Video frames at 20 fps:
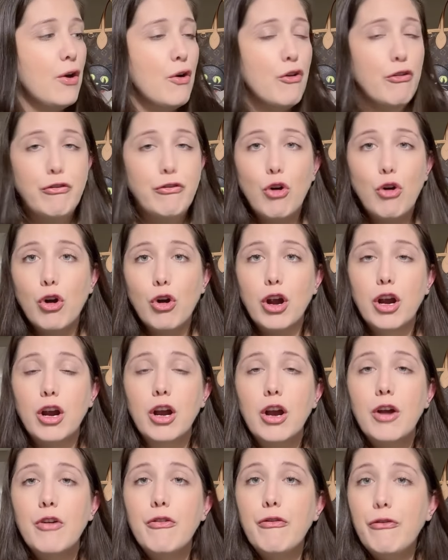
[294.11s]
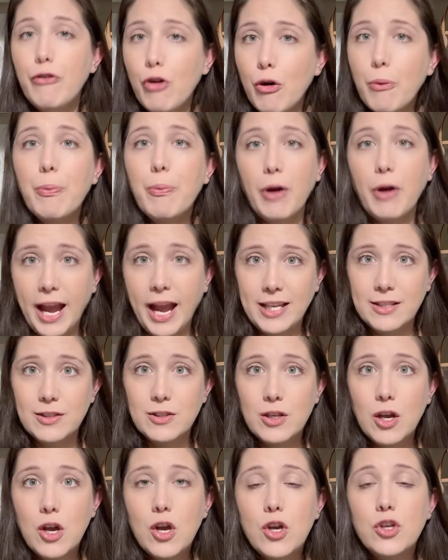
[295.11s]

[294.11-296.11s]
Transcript: for full price.